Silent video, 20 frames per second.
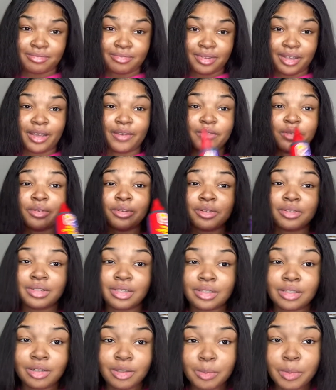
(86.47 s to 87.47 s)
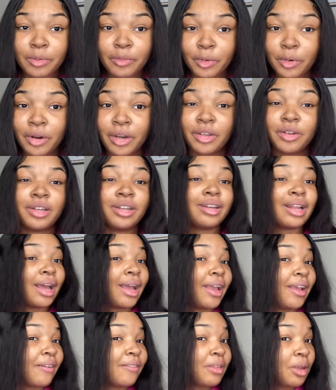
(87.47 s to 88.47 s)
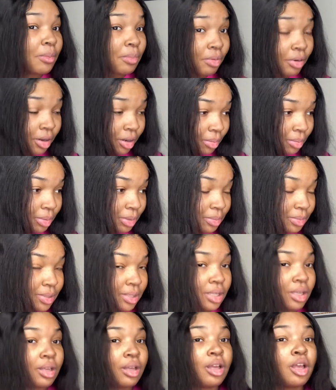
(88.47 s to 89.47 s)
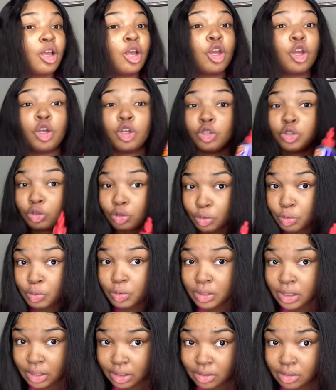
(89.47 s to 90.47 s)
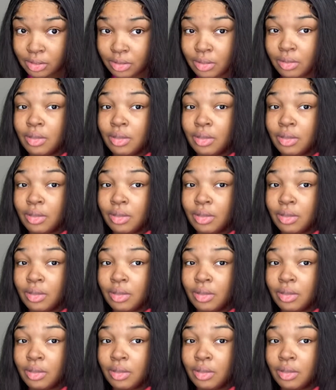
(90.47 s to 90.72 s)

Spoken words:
if you used this glue before and you did not have no problems, use this.